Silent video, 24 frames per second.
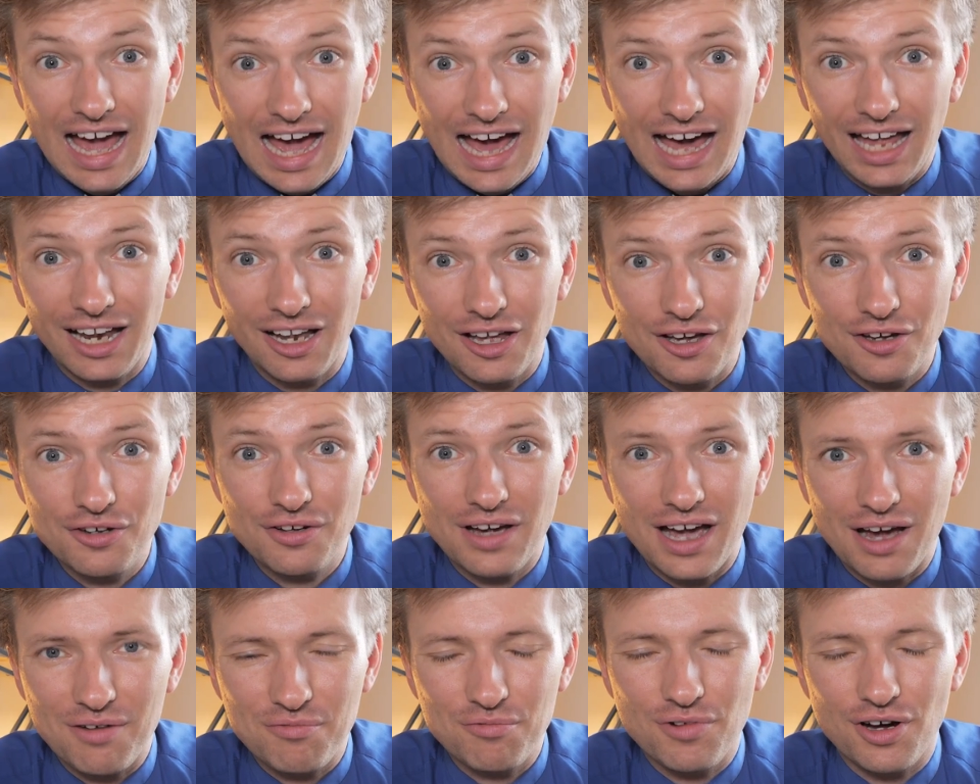Hello
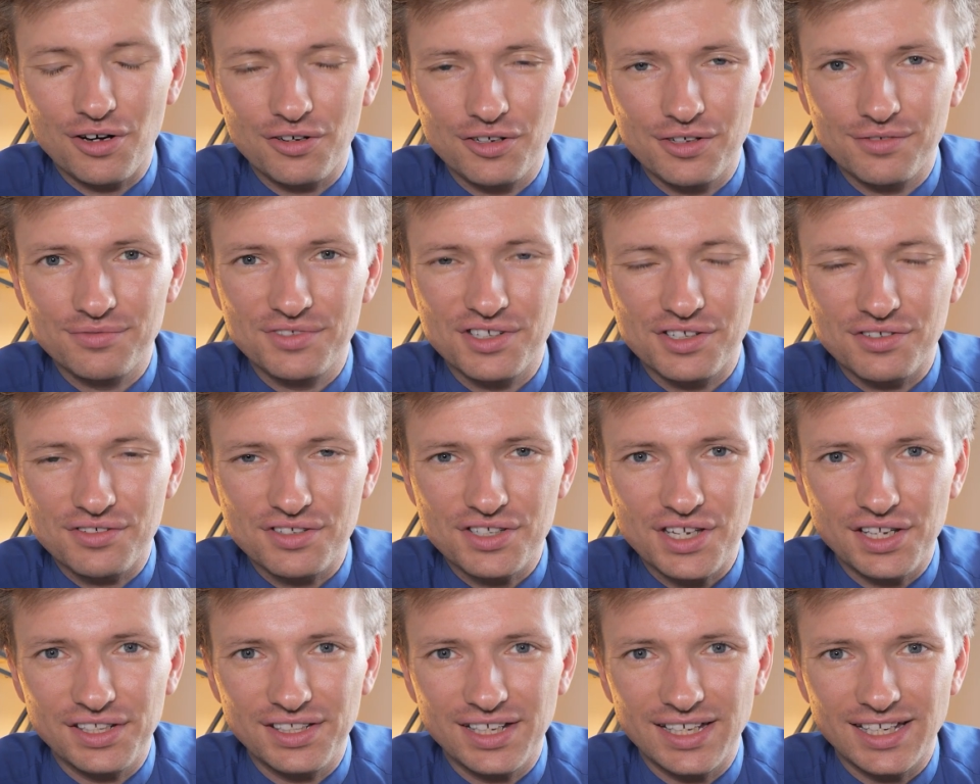and welcome to
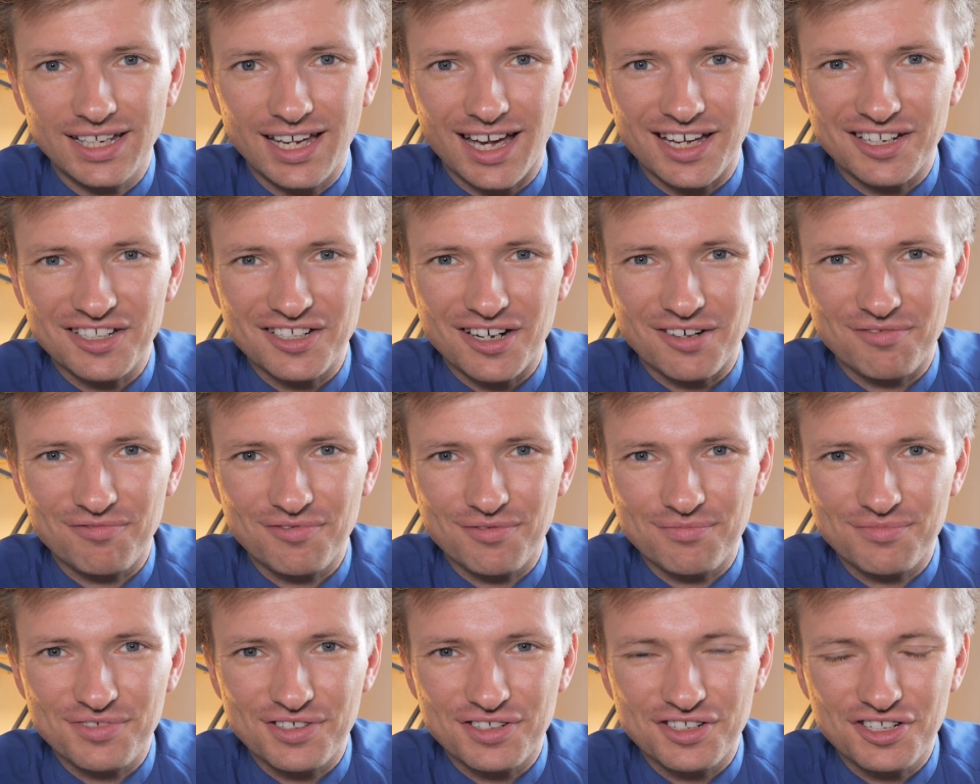Sunday Catch Up
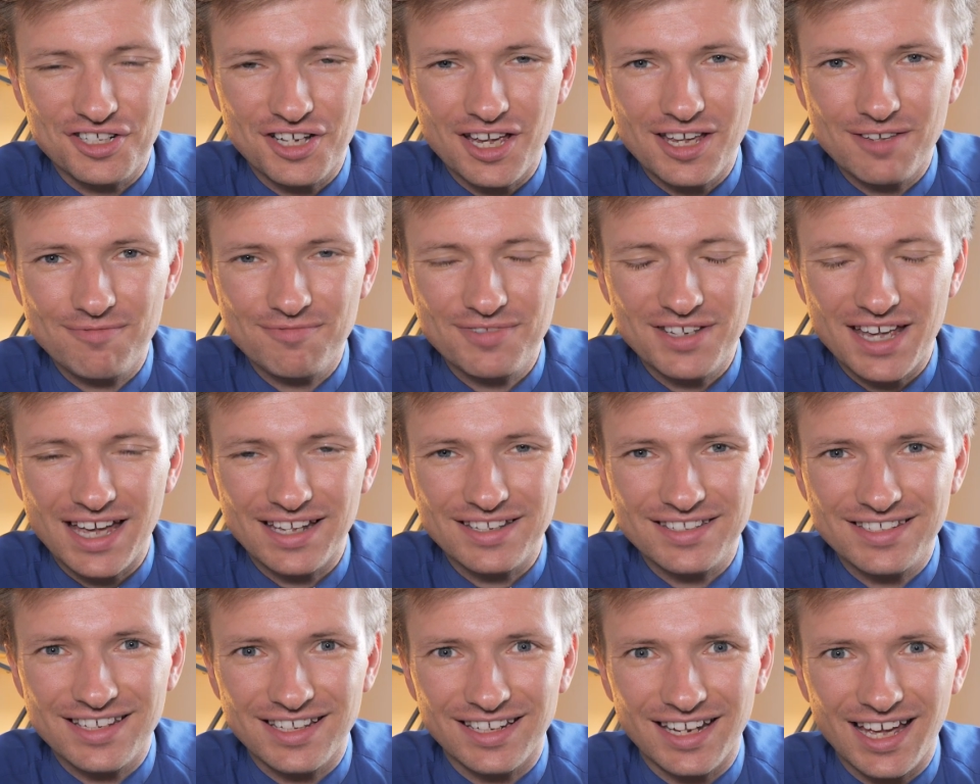from St James and
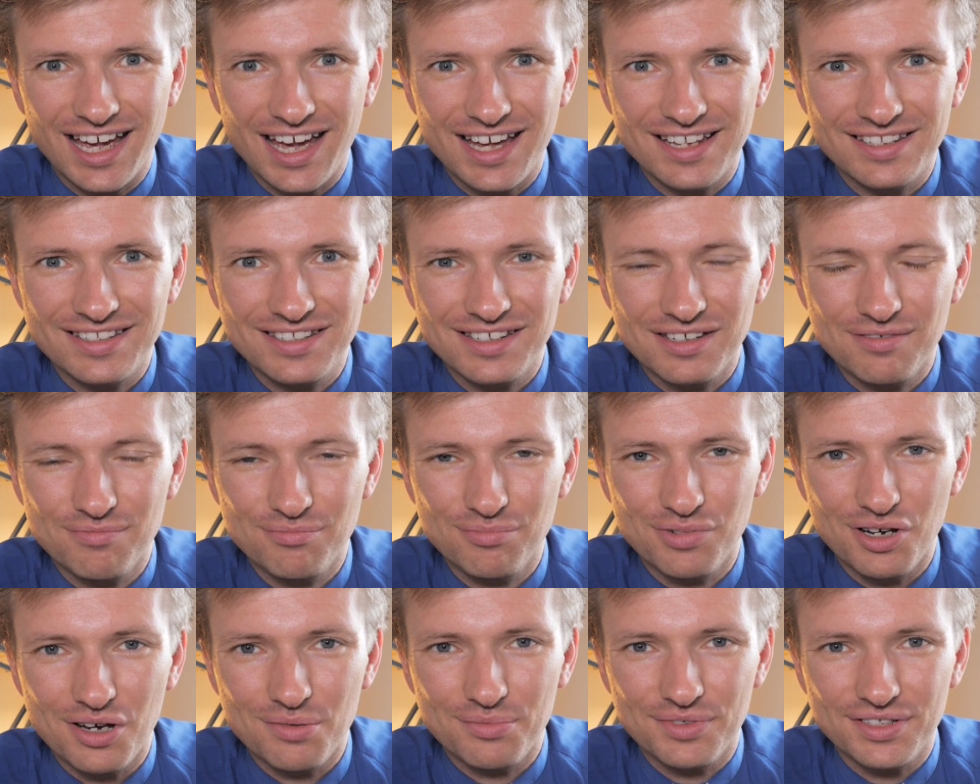St Anne's in
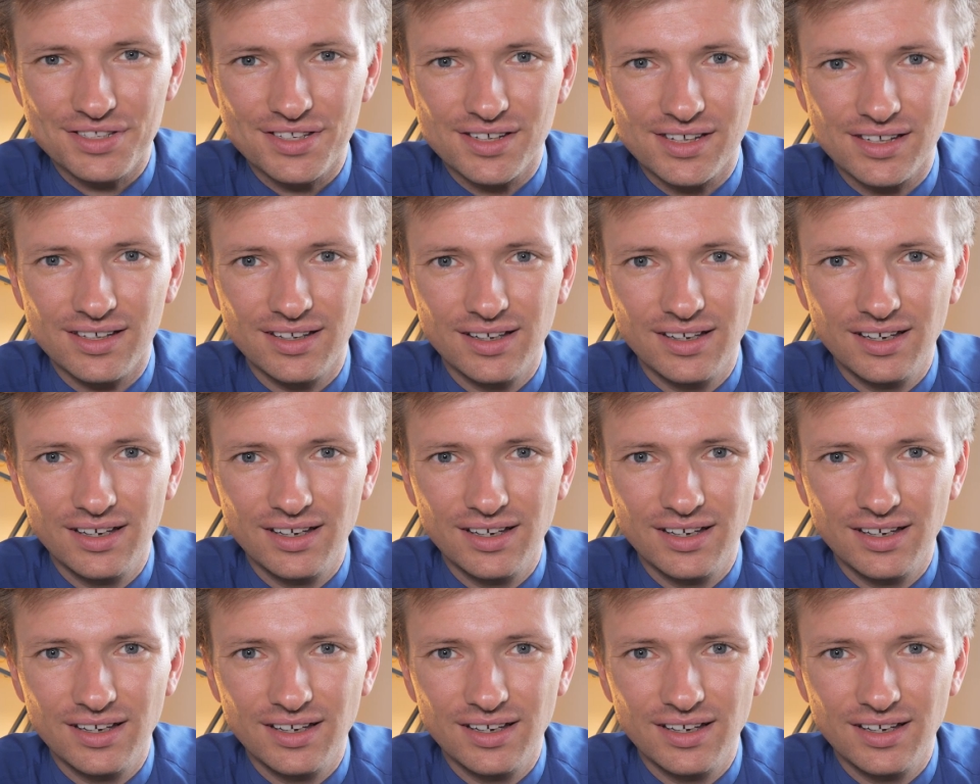Bermondsey.